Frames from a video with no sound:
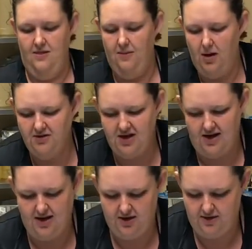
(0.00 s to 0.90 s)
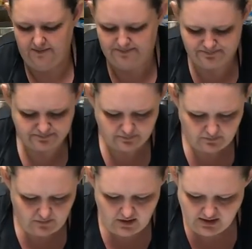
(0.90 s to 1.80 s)
the multi-cutter.
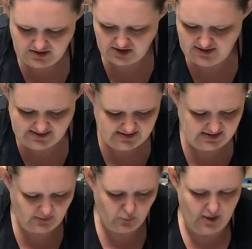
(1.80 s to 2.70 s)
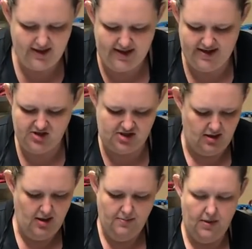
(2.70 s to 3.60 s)
So this is a one inch
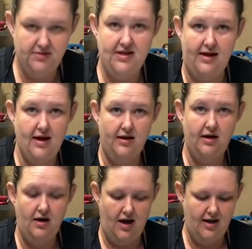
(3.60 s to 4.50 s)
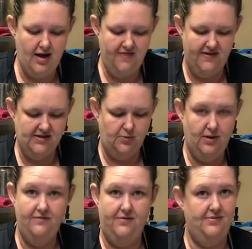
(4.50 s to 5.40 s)
multi-cutter. I got this
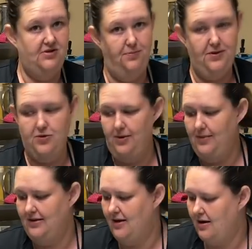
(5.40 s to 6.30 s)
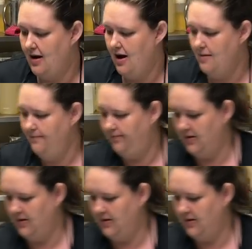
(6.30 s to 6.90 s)
one from Soap Equipment dot com.